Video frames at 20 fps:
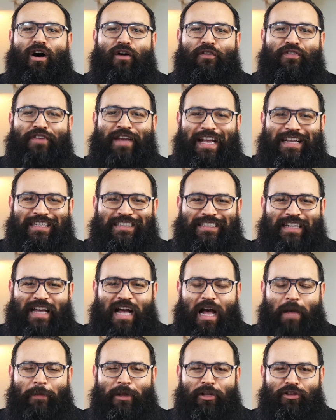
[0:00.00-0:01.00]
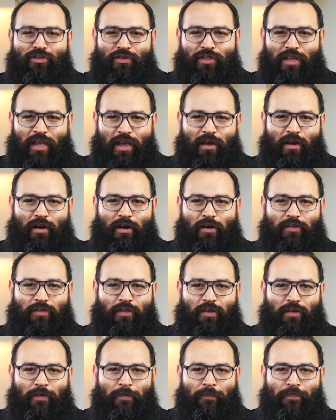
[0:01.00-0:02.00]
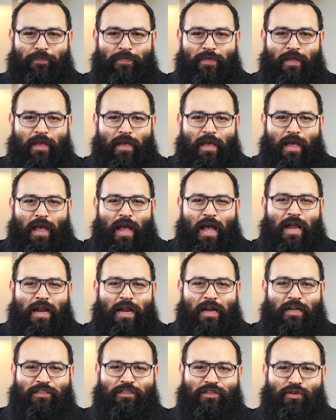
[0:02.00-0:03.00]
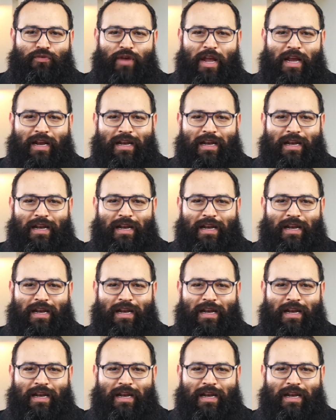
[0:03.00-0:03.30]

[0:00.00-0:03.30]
of his coming to the earth. And it is